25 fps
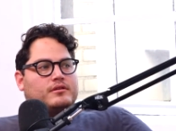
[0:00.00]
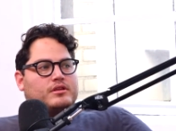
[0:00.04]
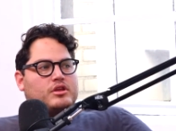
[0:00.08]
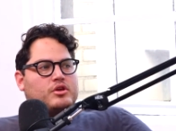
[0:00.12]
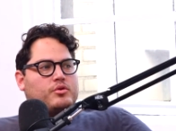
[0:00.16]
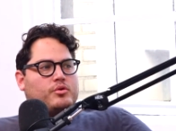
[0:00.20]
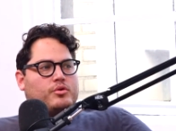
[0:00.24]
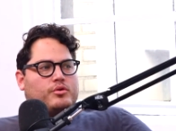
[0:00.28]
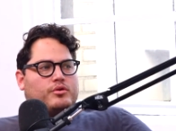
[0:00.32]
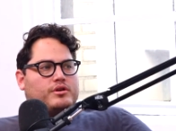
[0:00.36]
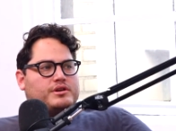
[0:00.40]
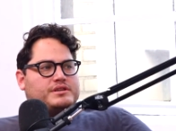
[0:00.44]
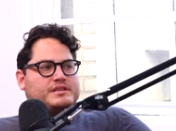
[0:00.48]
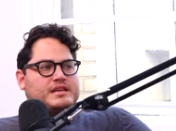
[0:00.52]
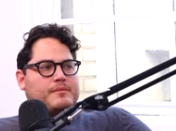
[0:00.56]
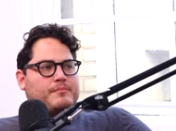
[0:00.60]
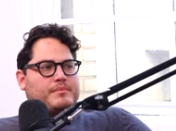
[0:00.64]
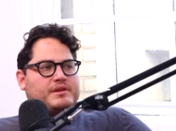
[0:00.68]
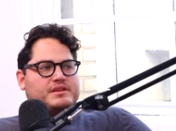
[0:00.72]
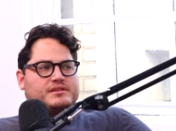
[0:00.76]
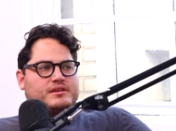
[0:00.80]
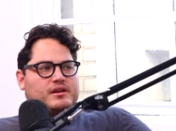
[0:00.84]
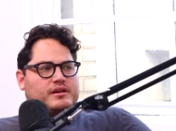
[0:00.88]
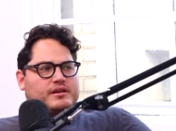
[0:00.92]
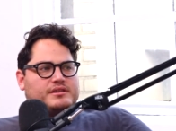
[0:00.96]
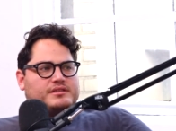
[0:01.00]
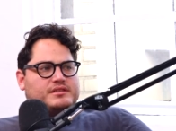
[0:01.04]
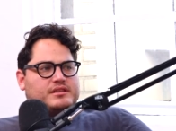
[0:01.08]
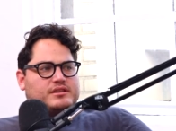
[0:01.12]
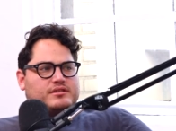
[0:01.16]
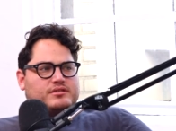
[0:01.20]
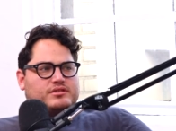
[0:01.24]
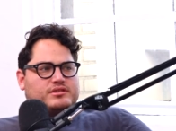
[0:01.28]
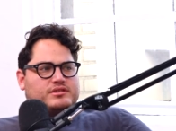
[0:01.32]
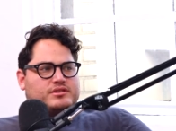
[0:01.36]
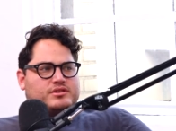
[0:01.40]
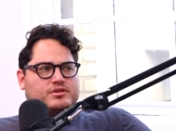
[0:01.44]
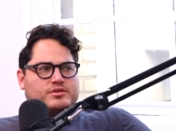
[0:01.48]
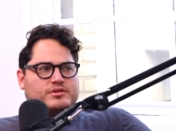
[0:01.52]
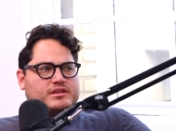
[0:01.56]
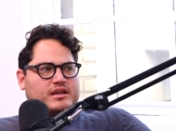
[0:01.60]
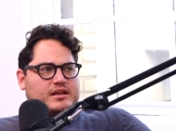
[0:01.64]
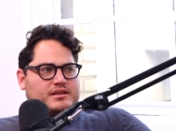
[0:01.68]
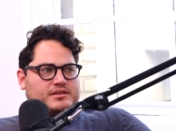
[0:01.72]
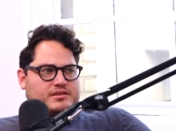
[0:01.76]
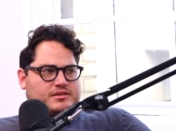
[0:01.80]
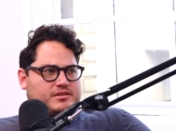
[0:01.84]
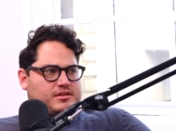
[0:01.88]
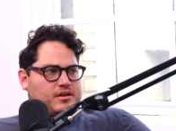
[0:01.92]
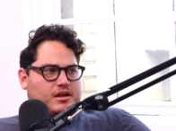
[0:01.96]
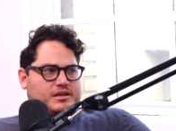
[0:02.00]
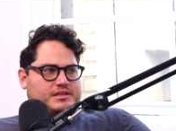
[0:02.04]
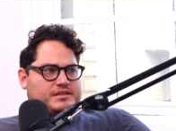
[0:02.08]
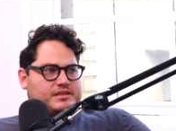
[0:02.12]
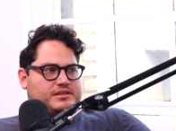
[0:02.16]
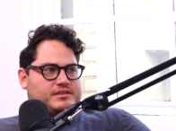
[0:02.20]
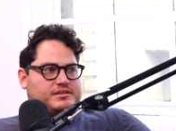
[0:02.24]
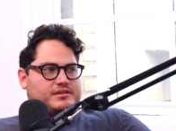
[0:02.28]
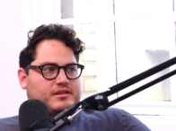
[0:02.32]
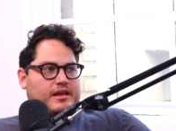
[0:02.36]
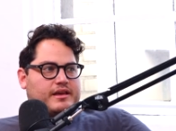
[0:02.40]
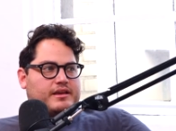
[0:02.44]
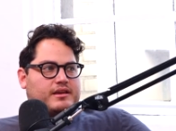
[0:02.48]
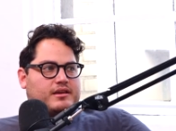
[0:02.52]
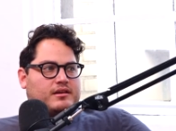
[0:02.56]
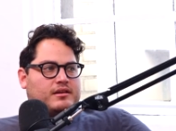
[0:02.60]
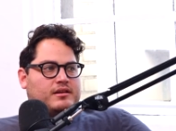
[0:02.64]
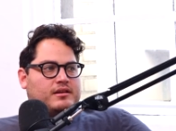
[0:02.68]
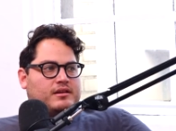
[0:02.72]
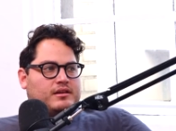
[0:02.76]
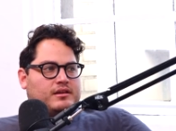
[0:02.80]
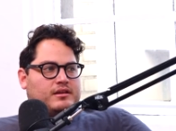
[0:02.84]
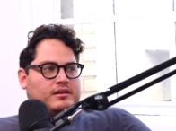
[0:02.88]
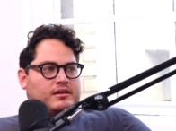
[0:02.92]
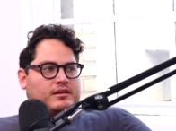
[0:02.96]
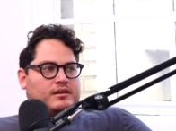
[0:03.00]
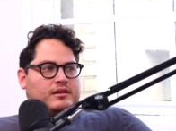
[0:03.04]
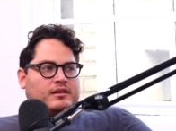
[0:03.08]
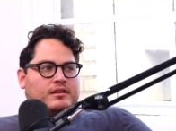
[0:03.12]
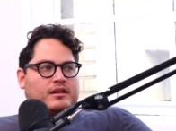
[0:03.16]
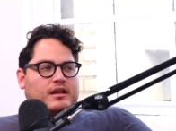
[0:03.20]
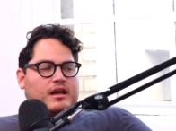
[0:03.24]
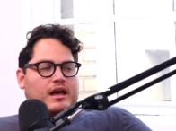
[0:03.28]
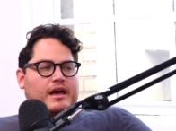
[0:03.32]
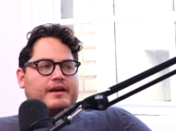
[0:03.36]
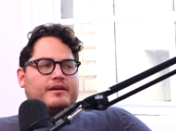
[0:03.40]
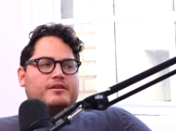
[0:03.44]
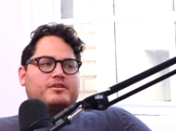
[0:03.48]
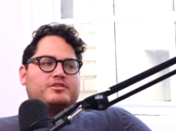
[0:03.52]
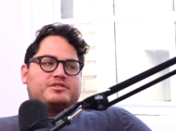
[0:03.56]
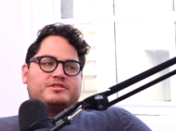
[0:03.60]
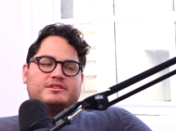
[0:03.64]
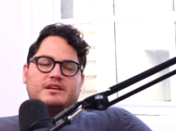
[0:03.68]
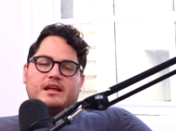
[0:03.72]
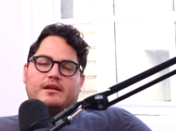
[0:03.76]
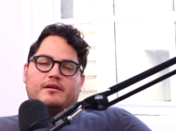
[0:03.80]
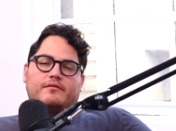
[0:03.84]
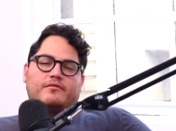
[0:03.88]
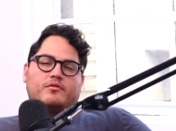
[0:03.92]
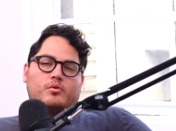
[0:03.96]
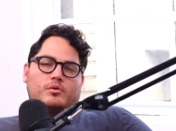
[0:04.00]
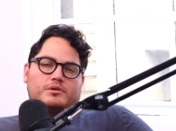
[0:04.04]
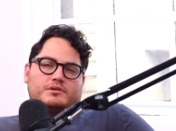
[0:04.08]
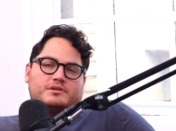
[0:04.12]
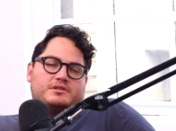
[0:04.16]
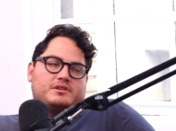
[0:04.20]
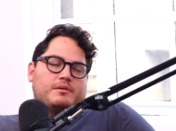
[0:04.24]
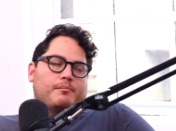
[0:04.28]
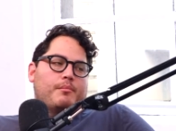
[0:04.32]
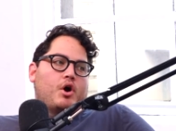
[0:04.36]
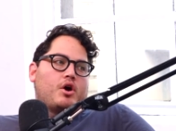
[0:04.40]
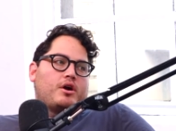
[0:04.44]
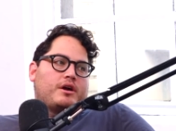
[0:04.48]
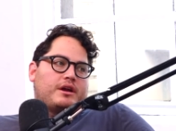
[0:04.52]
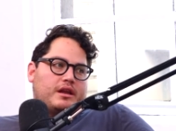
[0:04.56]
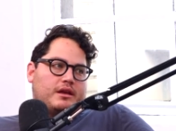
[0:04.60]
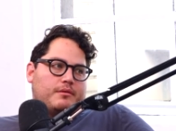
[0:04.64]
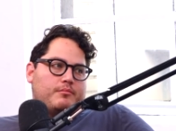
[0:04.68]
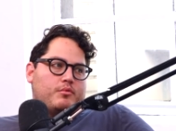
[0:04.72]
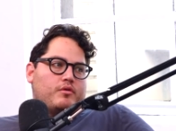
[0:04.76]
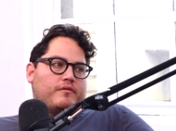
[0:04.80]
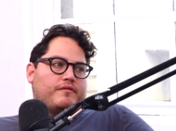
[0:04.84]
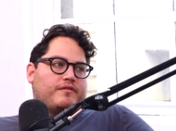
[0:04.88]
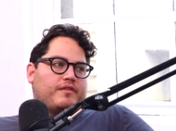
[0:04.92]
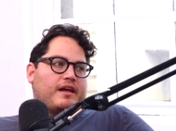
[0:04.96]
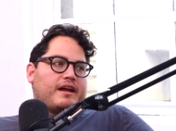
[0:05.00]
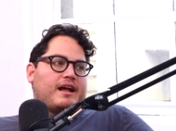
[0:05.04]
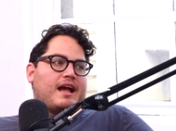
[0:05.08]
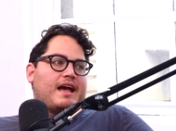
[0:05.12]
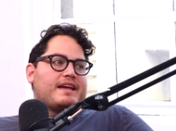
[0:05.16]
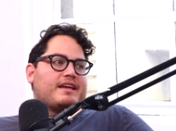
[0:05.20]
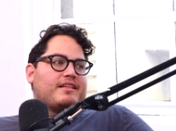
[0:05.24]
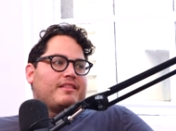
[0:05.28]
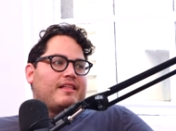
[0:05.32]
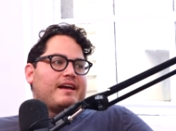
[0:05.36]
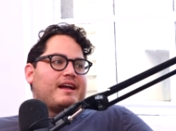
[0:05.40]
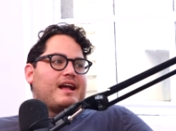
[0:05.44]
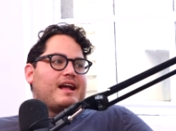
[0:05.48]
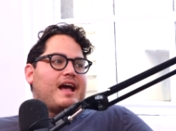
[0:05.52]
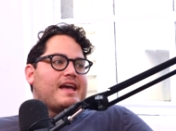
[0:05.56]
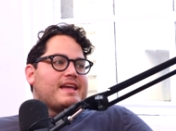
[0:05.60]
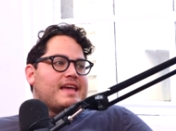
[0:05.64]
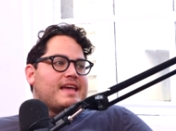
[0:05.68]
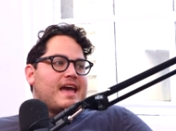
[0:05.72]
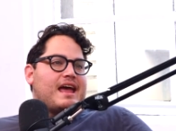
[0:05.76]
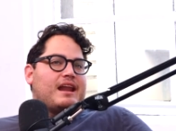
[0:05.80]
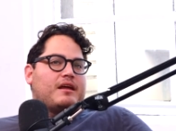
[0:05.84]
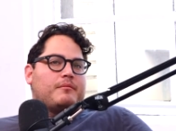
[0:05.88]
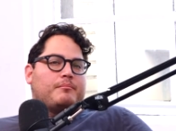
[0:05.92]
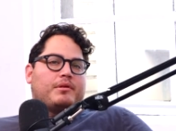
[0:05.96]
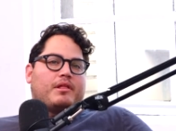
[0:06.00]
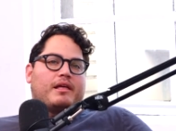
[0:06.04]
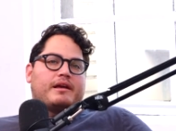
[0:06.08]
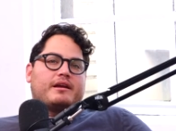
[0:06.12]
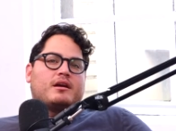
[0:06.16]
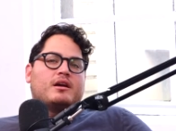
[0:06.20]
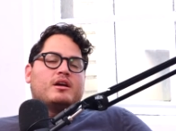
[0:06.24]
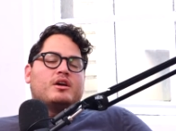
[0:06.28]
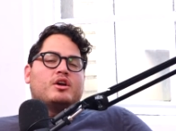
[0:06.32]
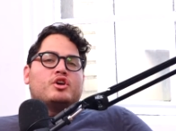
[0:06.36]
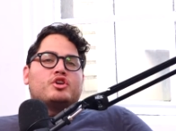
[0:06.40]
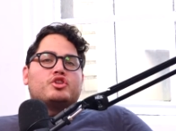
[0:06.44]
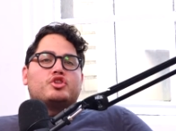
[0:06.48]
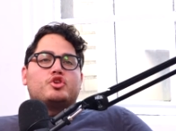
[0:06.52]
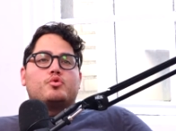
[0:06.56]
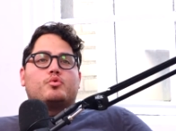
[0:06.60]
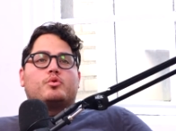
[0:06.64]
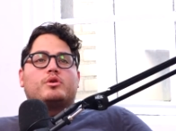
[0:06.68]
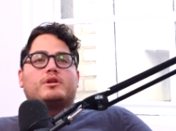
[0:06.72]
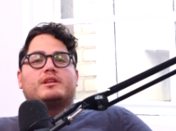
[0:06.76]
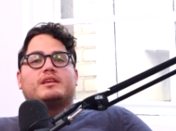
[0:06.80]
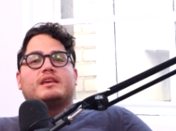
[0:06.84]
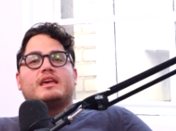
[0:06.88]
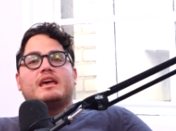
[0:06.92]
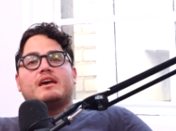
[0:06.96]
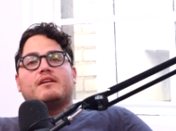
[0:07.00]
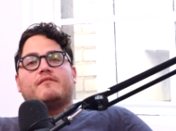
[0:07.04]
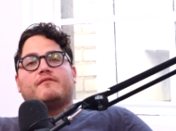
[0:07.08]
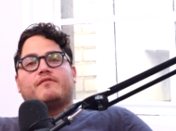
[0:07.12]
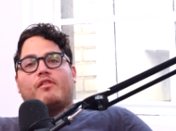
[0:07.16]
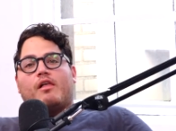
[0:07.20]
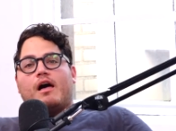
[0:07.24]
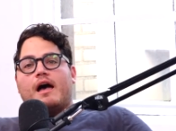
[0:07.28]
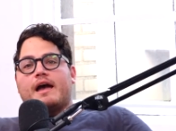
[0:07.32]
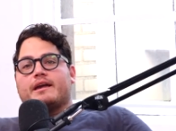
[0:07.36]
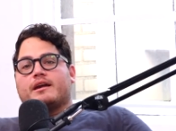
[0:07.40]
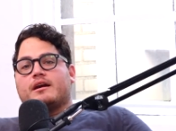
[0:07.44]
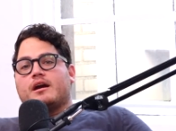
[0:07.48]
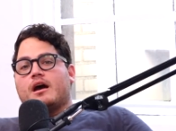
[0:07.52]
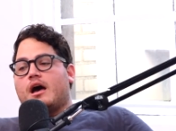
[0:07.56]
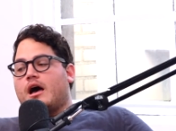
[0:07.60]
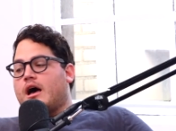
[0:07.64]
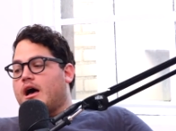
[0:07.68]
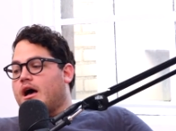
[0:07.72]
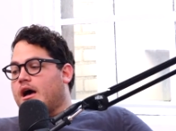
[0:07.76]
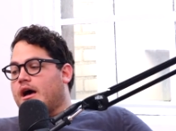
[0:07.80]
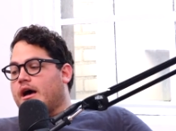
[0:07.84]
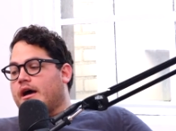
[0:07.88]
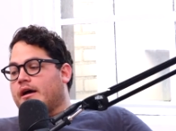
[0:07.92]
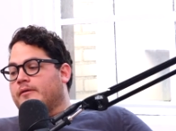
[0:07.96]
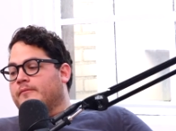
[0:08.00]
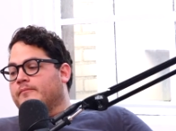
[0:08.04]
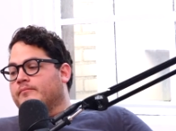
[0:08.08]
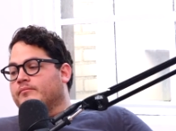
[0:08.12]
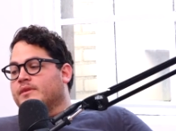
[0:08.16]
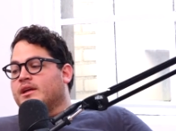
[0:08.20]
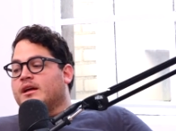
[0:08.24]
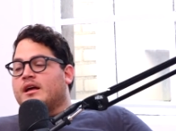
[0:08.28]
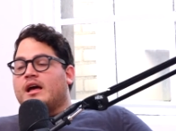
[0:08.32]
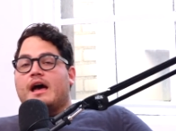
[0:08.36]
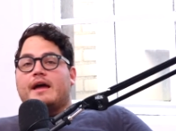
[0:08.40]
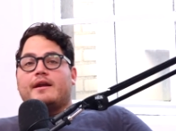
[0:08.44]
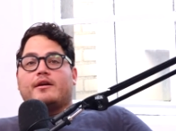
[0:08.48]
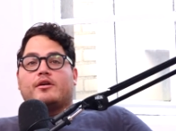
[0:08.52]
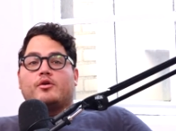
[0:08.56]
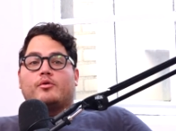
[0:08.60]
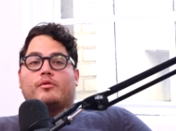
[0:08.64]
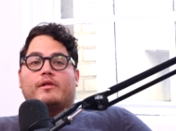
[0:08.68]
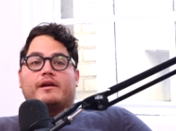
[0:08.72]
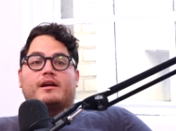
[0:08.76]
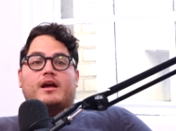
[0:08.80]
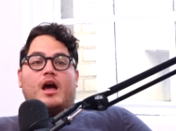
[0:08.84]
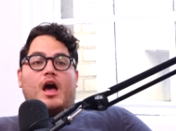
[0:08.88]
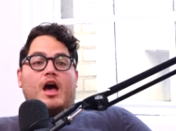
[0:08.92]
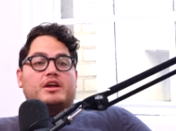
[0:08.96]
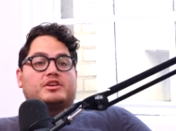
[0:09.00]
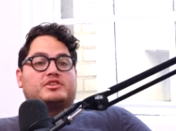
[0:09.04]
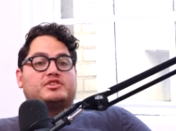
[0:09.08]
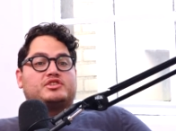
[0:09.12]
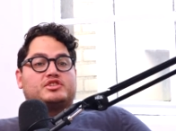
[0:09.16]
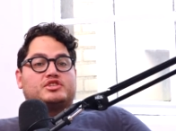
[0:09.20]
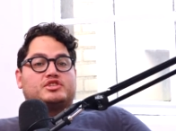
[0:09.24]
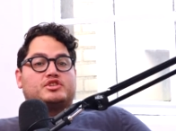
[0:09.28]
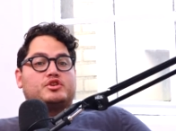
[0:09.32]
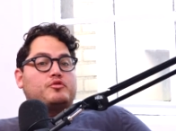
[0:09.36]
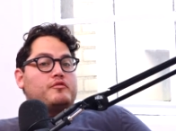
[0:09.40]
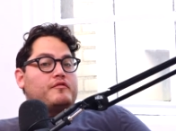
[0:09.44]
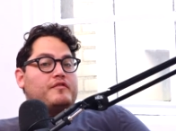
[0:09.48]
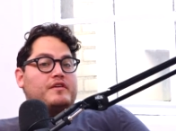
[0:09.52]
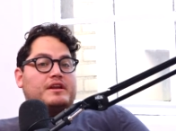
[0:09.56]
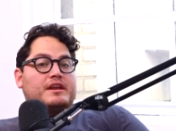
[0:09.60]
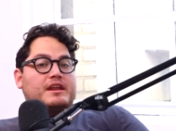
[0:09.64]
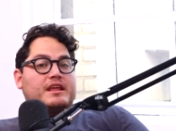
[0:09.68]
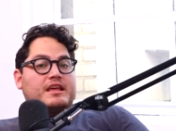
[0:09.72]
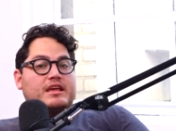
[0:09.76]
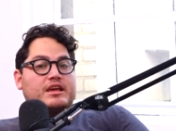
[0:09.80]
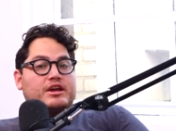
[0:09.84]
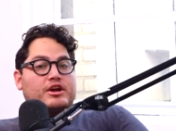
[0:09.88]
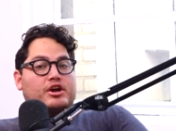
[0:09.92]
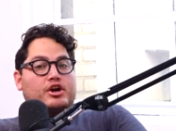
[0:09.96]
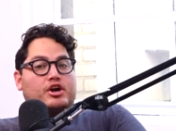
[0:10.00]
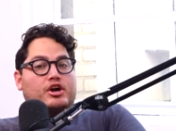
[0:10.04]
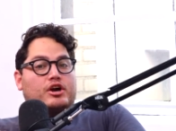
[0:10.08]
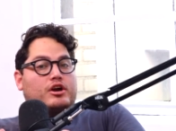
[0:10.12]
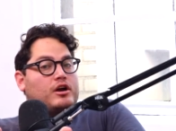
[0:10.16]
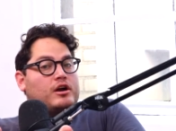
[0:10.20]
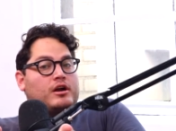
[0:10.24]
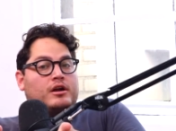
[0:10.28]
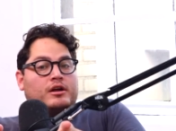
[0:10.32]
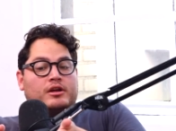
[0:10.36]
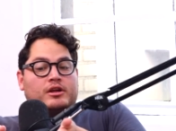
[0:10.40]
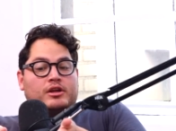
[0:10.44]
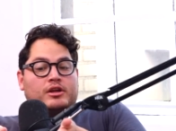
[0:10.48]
You can order 10-piece nuggets and 2 sides of sauces. Like, I understand, of course, it's a marketing move. Like I get it, but like you could give like I don't know, like a souvenir